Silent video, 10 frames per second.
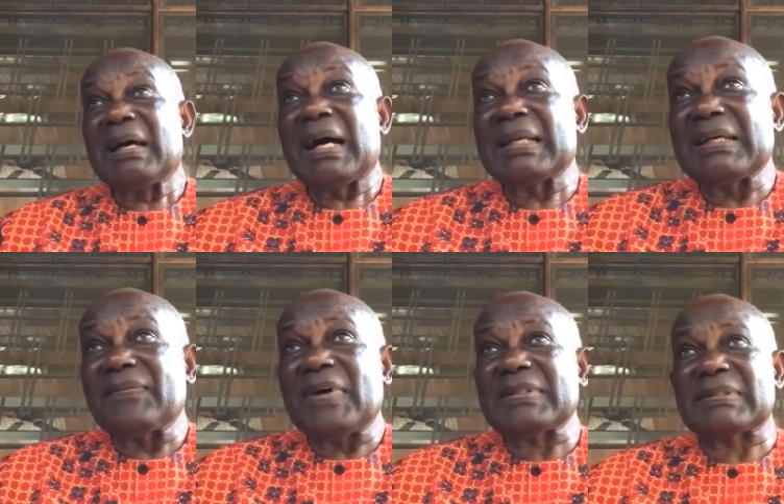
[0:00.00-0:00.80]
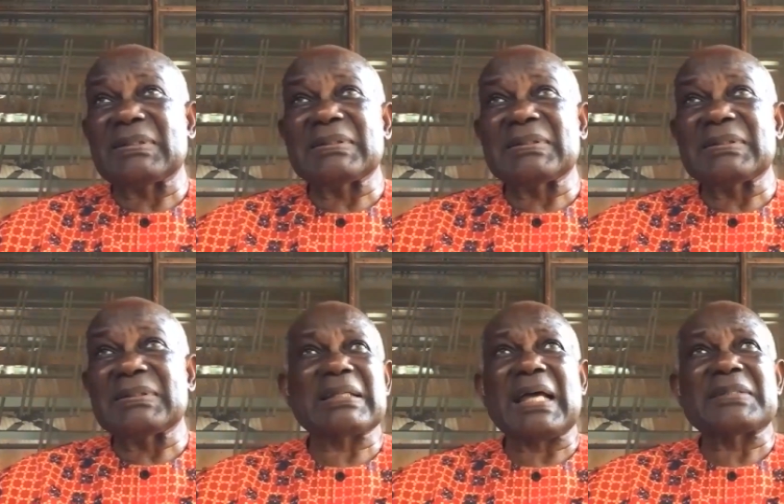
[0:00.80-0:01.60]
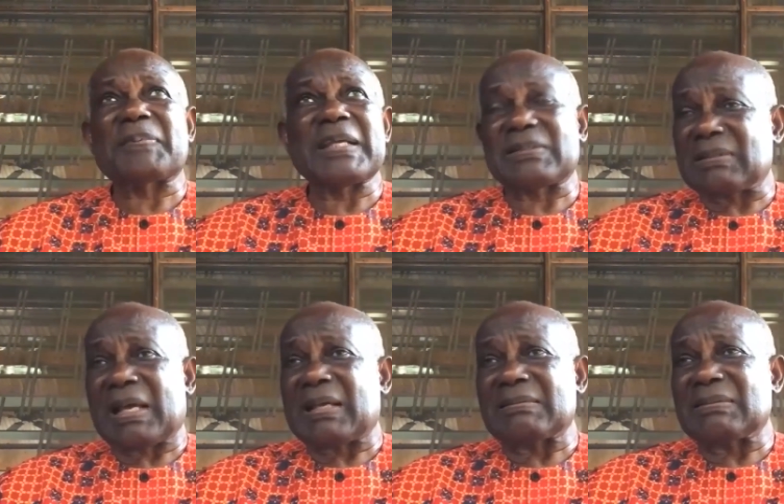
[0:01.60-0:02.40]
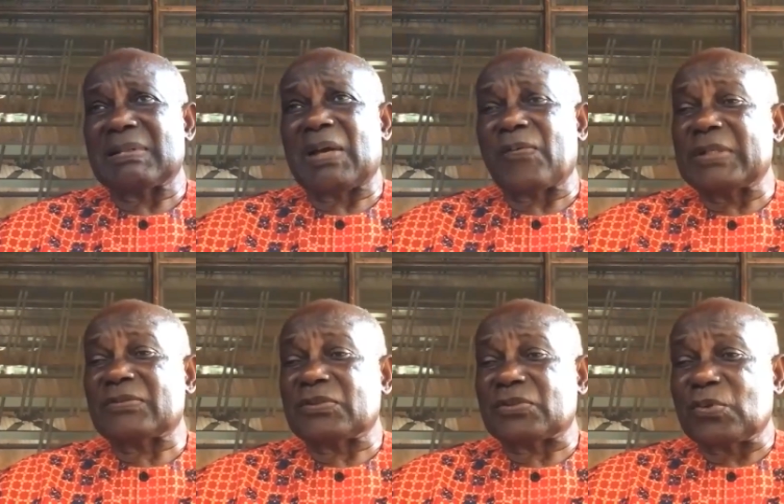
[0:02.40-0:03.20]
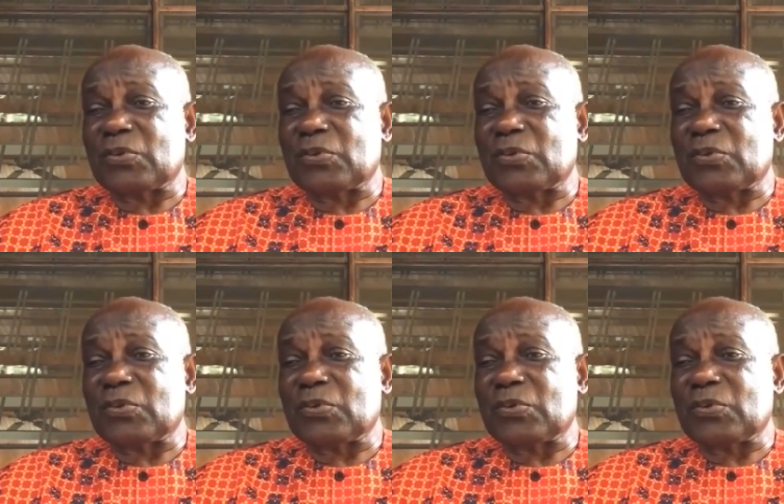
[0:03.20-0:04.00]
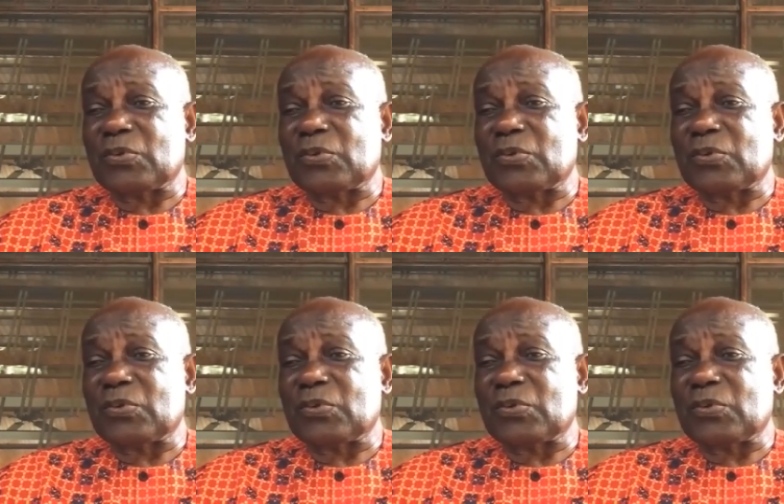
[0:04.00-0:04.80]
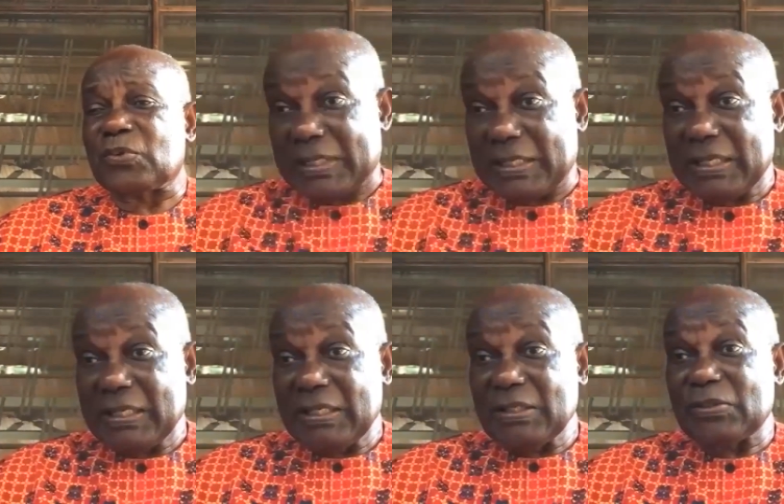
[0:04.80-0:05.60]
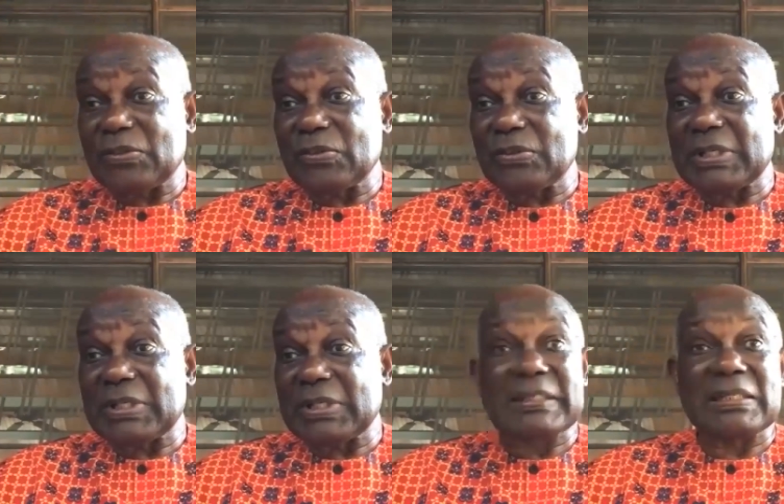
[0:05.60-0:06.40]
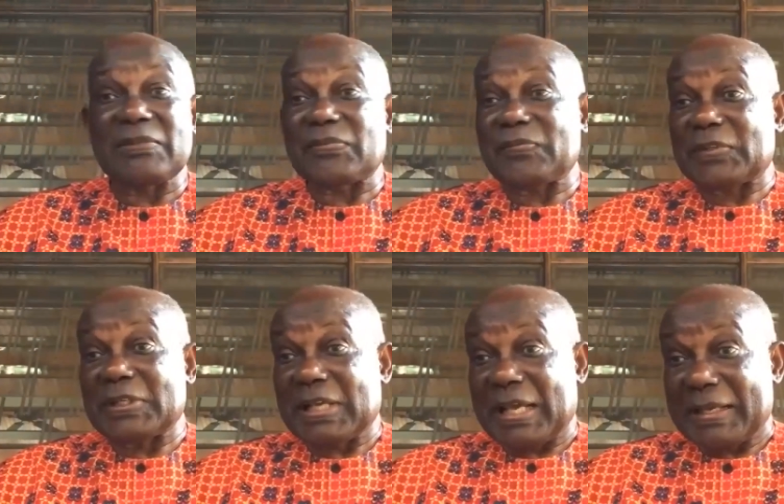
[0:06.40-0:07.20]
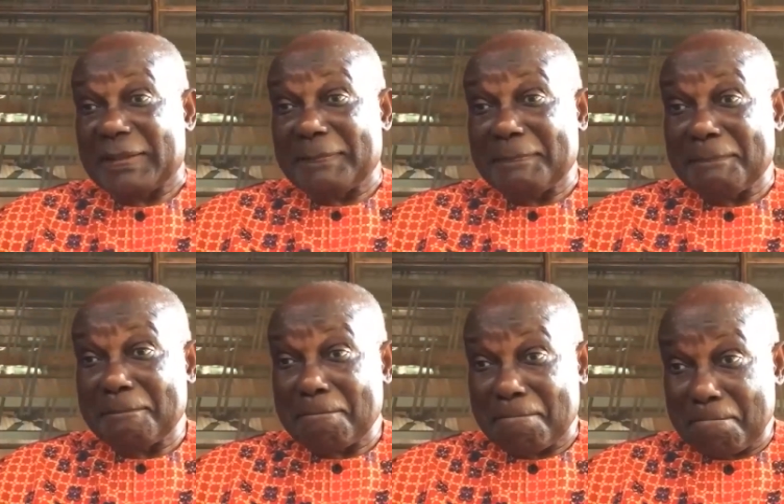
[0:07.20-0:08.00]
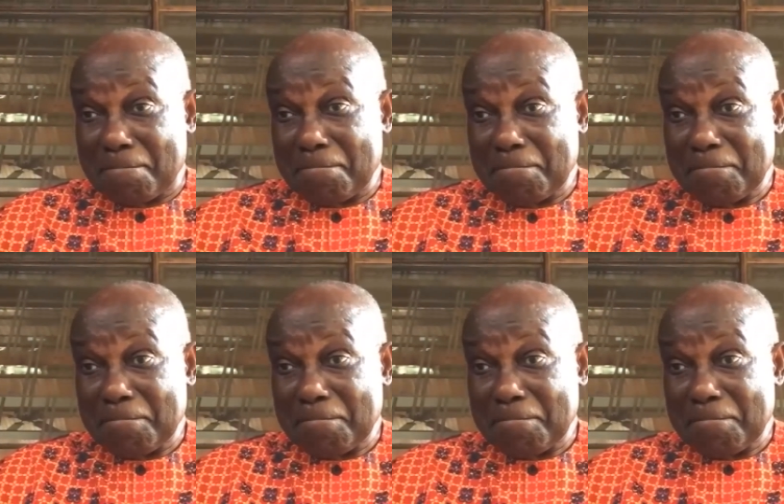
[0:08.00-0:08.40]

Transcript: I never stepped, I spent, I went to school from 1940 to 1959. Mm.